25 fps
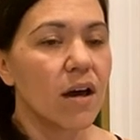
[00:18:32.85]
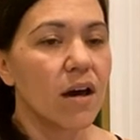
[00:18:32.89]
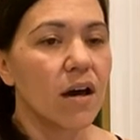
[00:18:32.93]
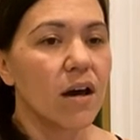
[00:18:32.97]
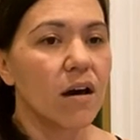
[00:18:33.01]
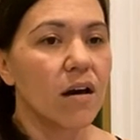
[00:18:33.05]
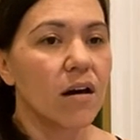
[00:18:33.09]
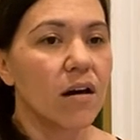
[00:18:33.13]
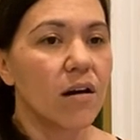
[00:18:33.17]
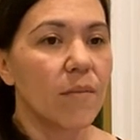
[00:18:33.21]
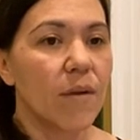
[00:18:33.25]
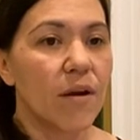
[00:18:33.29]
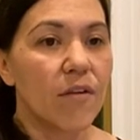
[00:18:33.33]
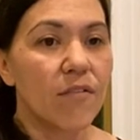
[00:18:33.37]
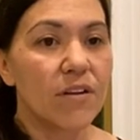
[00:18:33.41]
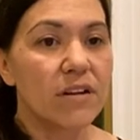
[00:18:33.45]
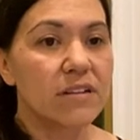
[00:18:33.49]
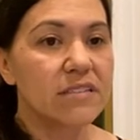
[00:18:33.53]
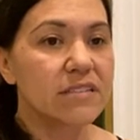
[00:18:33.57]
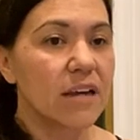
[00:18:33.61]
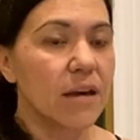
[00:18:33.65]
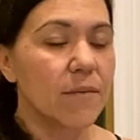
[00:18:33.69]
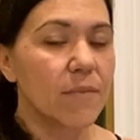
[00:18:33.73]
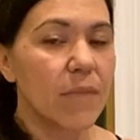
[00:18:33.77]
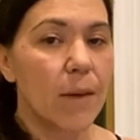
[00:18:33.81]
Um, every
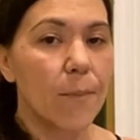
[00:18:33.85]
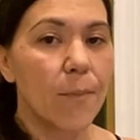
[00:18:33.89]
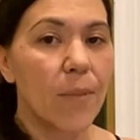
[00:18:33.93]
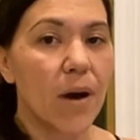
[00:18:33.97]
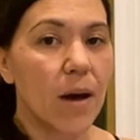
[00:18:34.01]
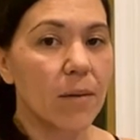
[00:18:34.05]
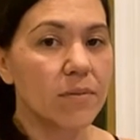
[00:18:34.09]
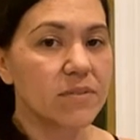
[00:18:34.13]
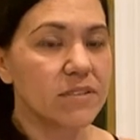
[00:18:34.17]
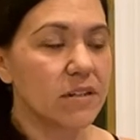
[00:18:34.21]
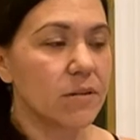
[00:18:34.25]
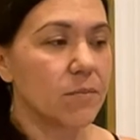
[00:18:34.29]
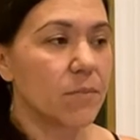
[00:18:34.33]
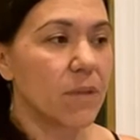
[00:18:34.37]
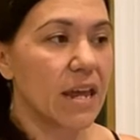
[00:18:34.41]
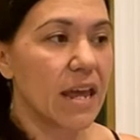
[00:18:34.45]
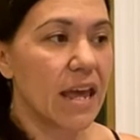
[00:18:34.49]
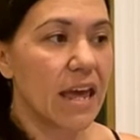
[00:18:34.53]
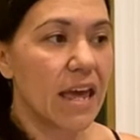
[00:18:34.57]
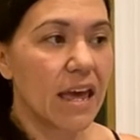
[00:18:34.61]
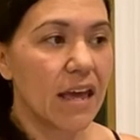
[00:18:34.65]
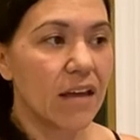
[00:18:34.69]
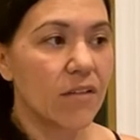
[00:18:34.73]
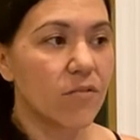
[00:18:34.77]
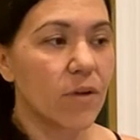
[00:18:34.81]
time that popped into my
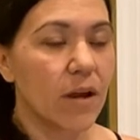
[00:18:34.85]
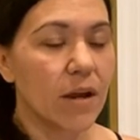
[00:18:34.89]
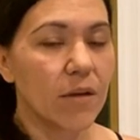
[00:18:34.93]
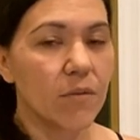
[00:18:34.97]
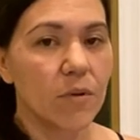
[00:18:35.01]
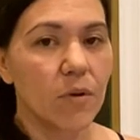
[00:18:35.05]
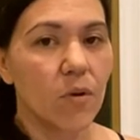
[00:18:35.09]
head, right?